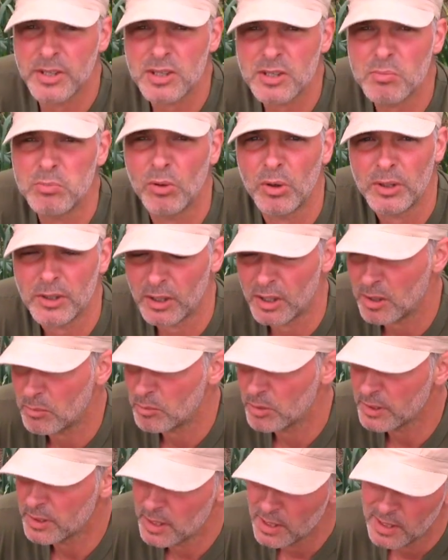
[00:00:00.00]
this point
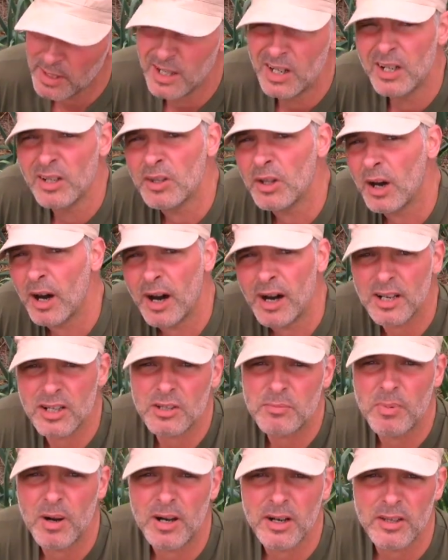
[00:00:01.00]
onward, the
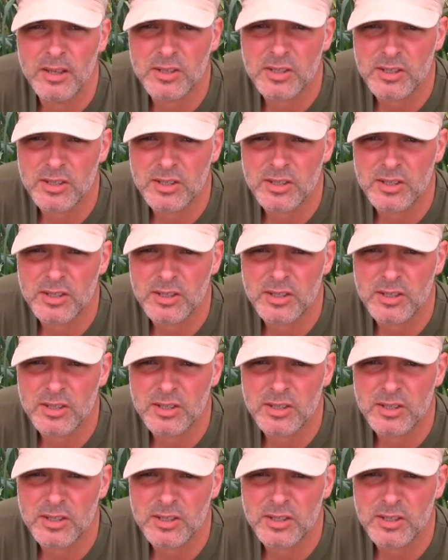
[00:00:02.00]
hottest part of the